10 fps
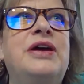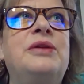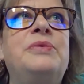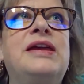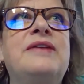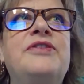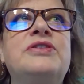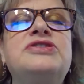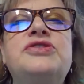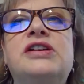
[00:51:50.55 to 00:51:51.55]
And we give you
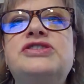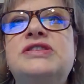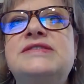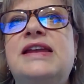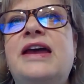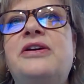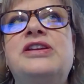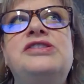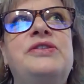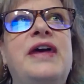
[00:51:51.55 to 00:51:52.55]
instructions on how to do